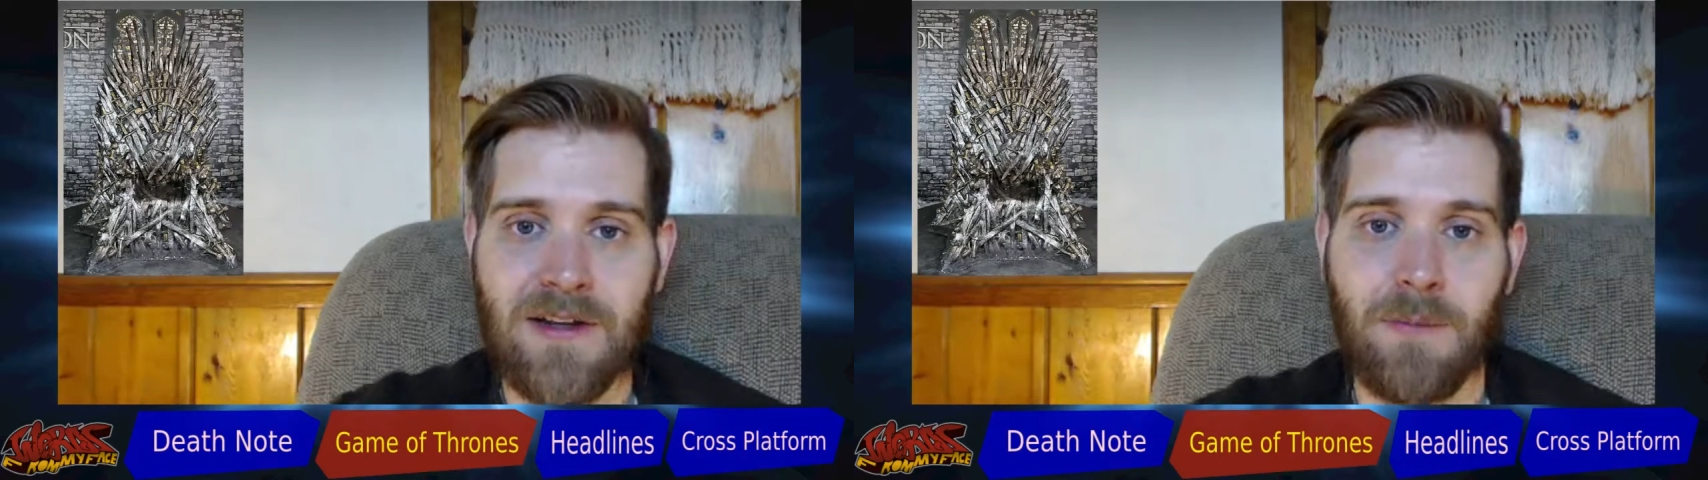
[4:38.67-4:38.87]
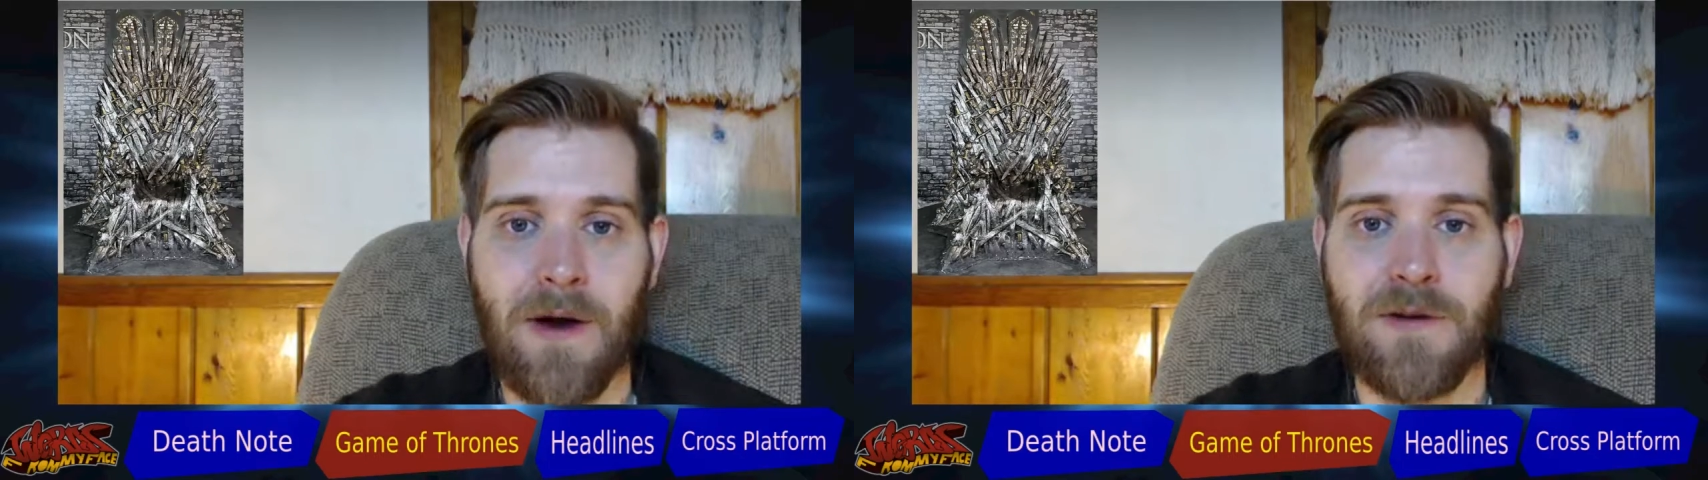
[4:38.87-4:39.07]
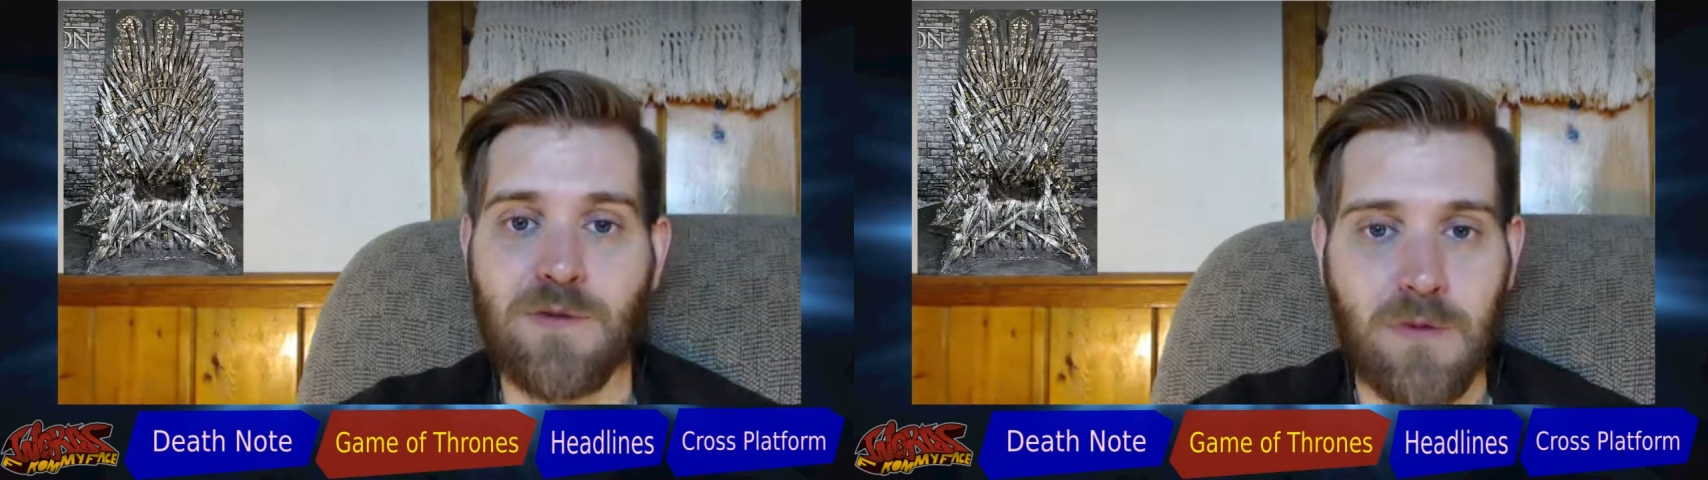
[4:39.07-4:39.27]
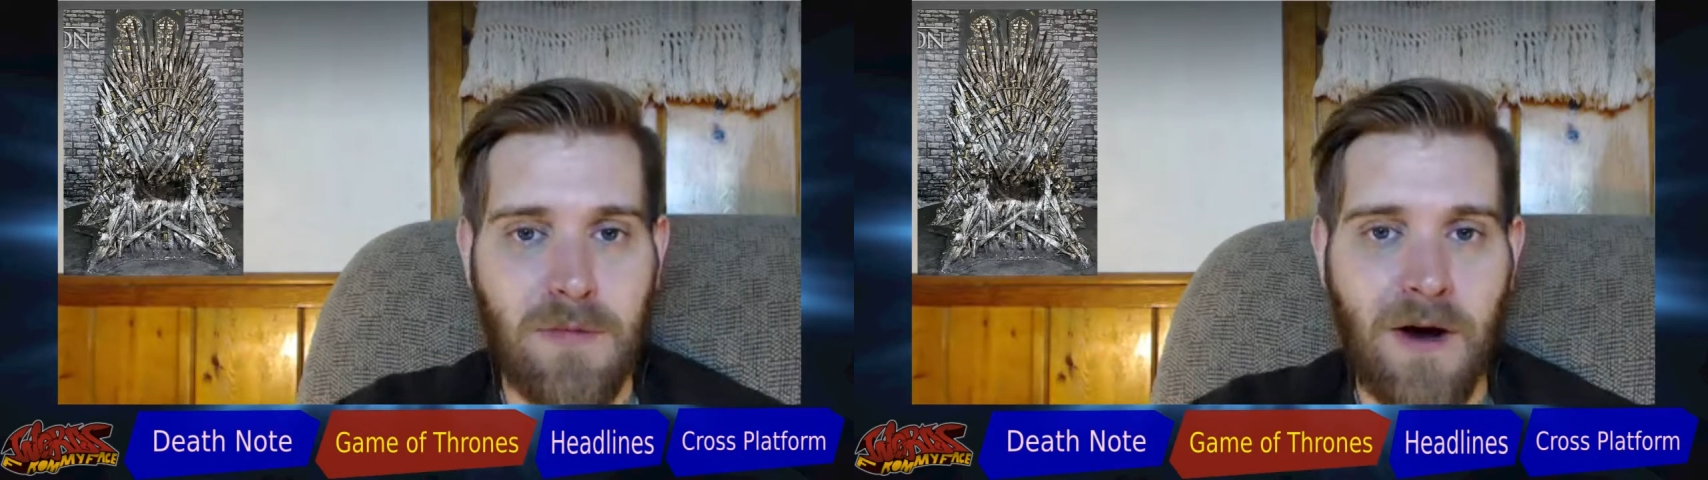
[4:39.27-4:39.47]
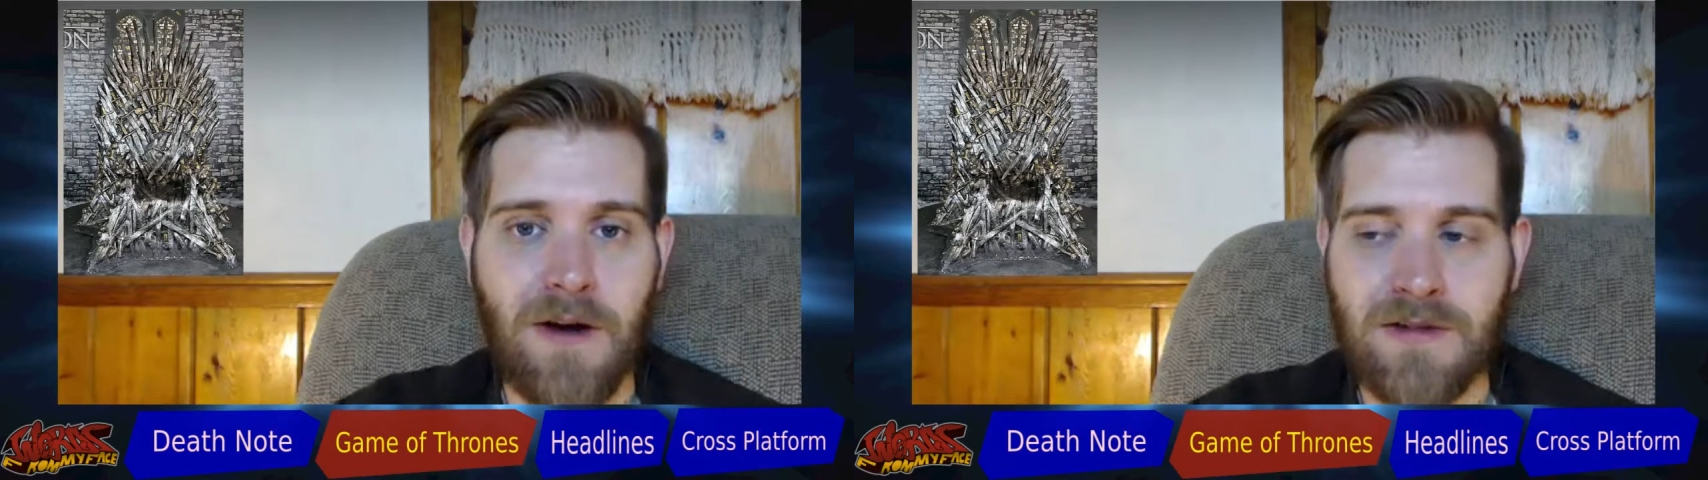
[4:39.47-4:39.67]
His parents were
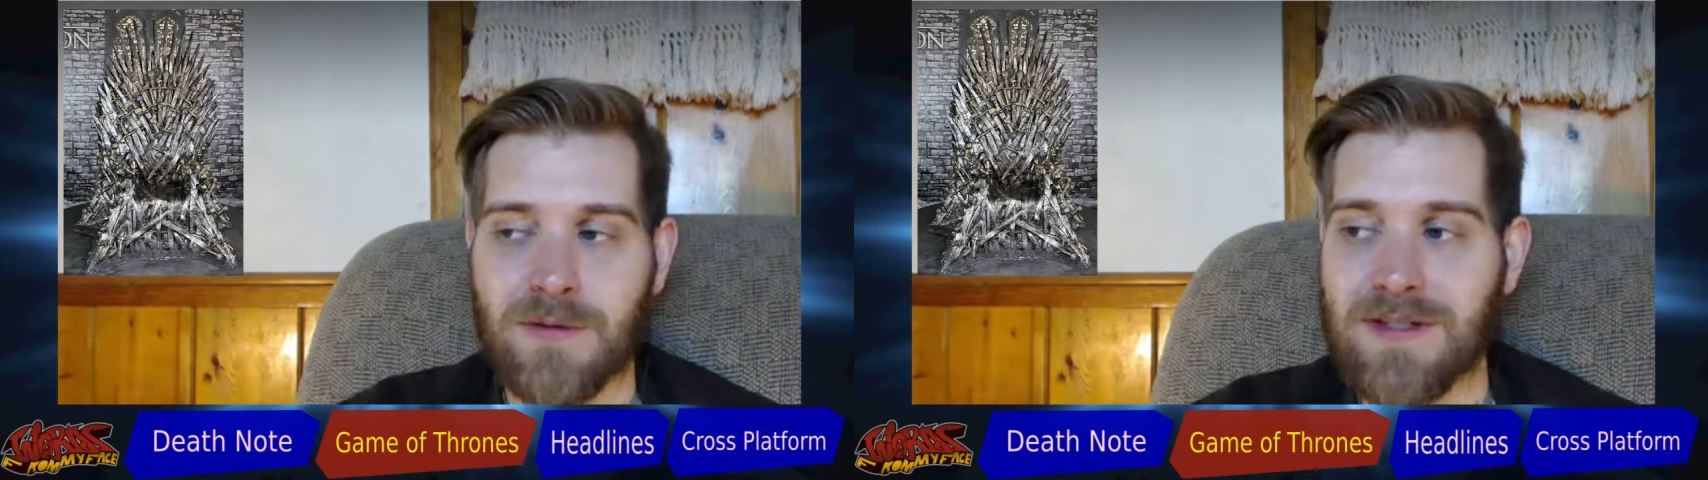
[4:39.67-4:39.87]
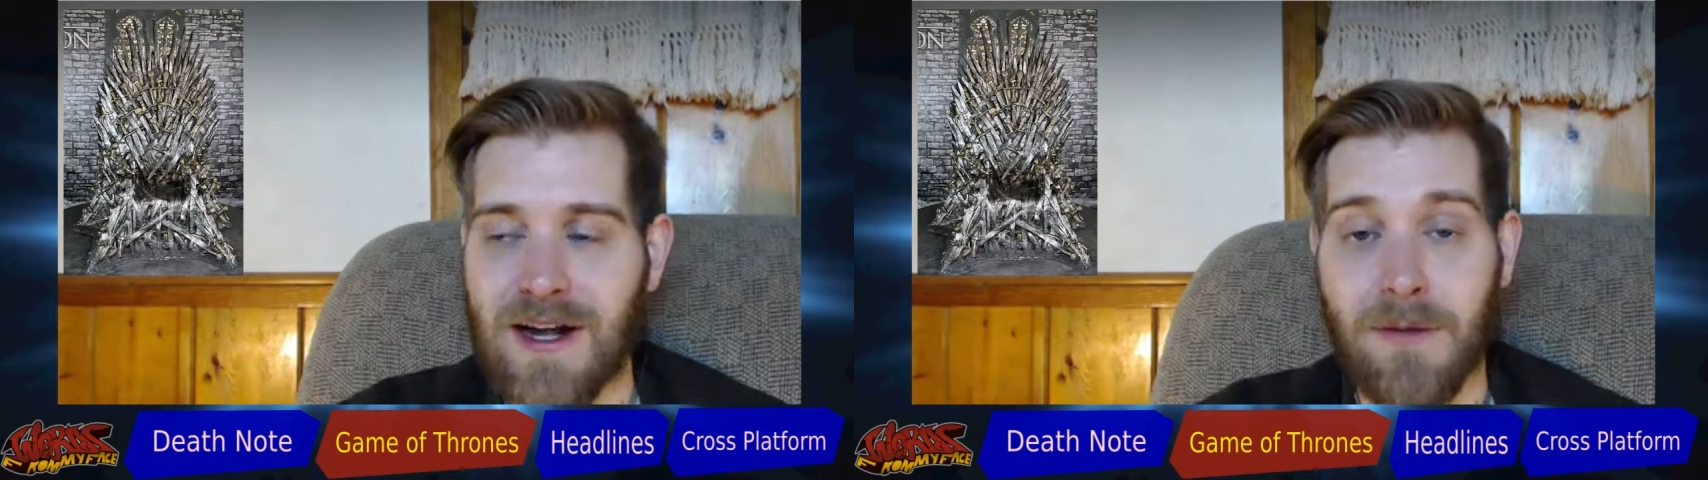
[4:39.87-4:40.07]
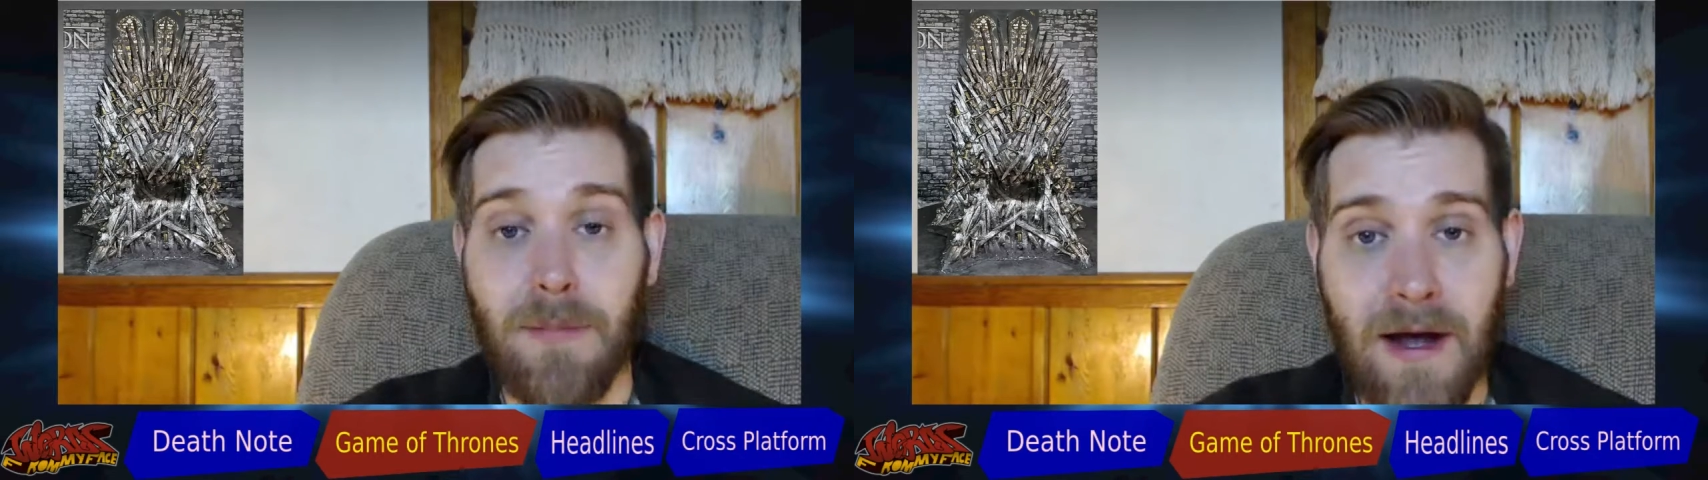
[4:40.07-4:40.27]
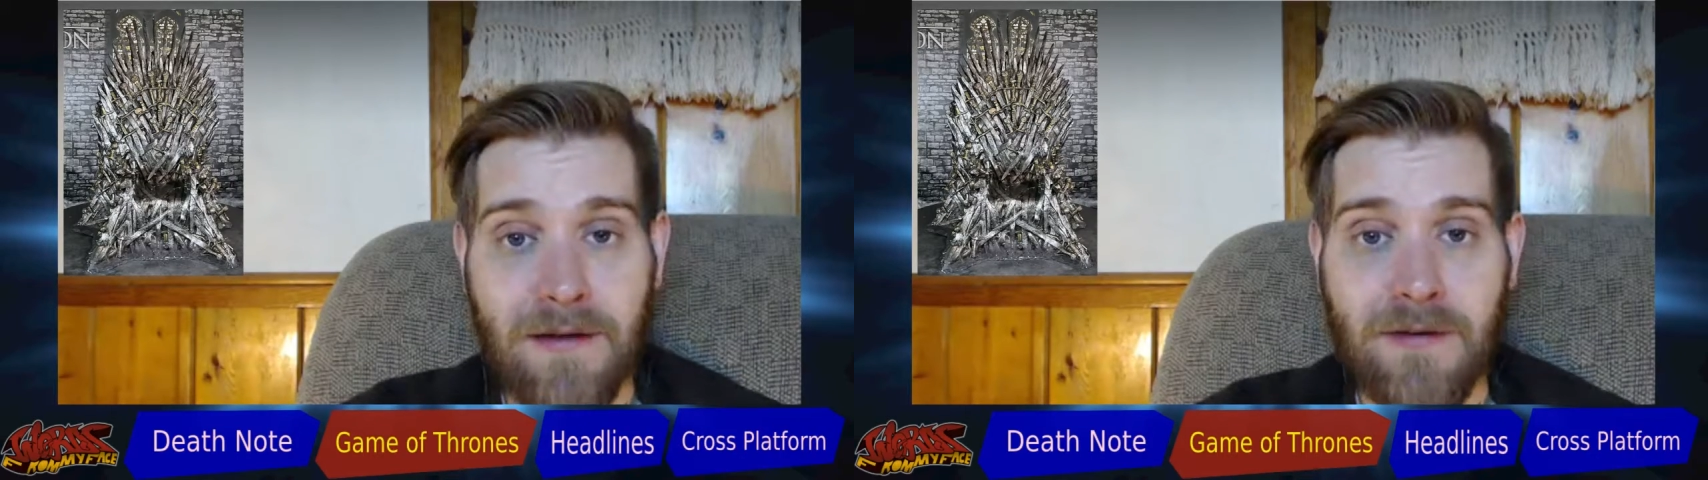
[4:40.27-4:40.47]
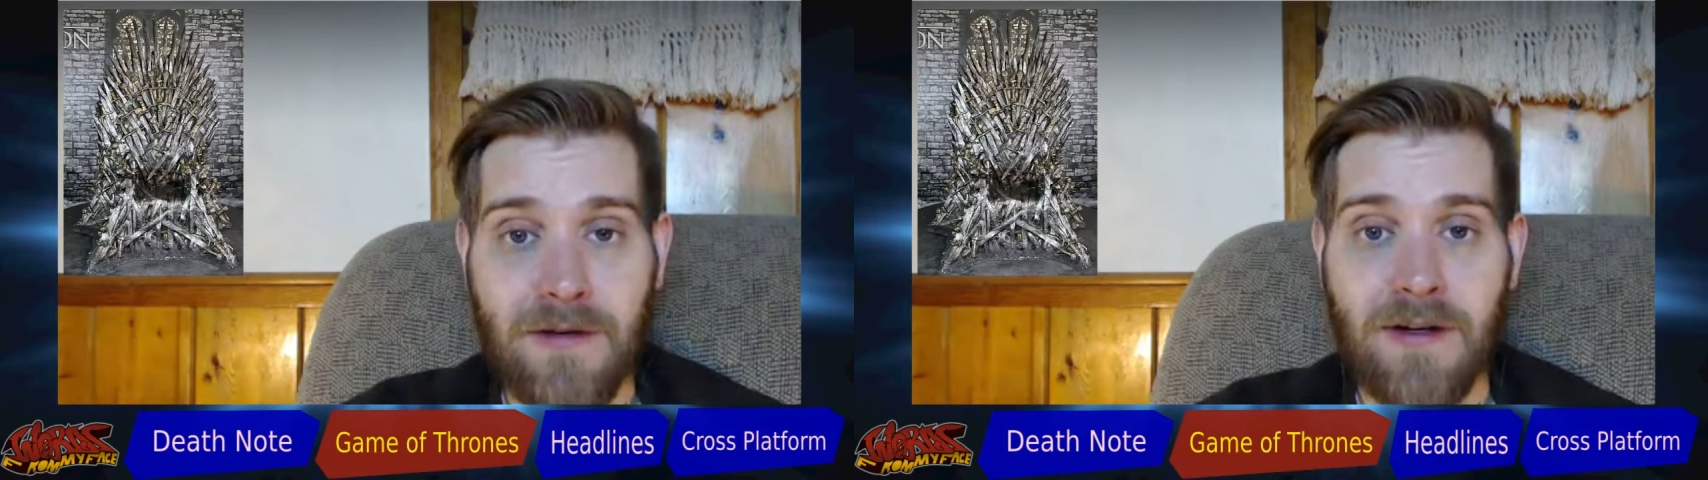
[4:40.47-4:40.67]
married, so he's not a
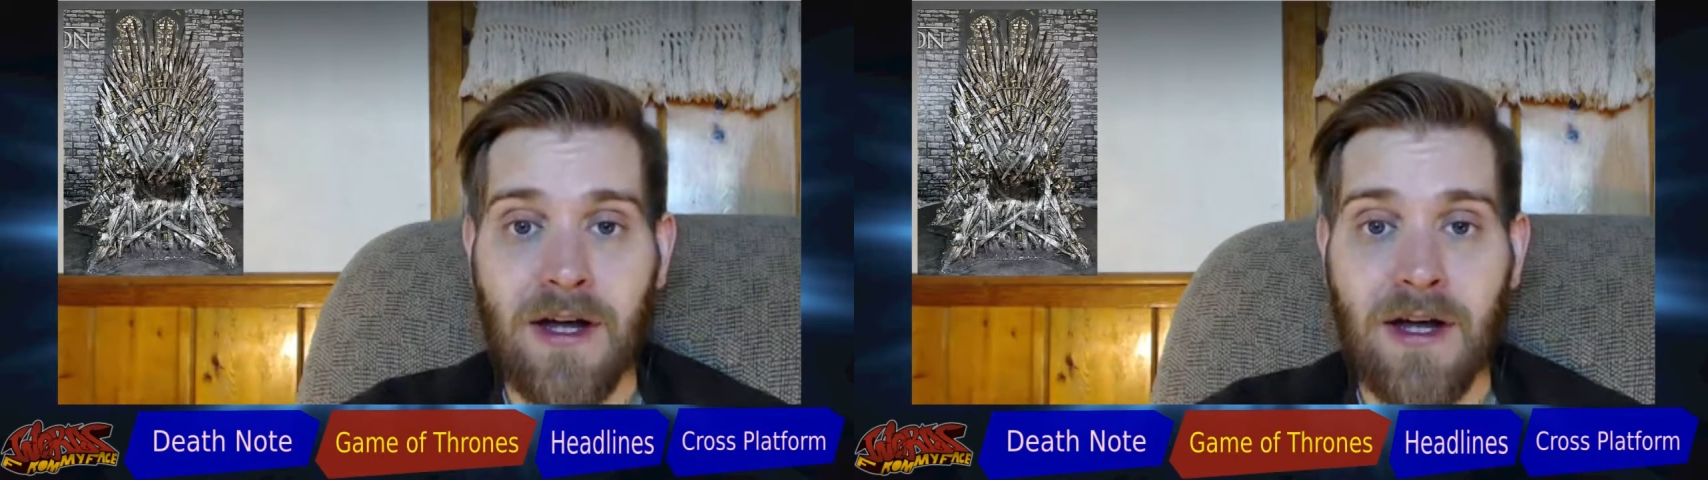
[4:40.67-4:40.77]
bastard.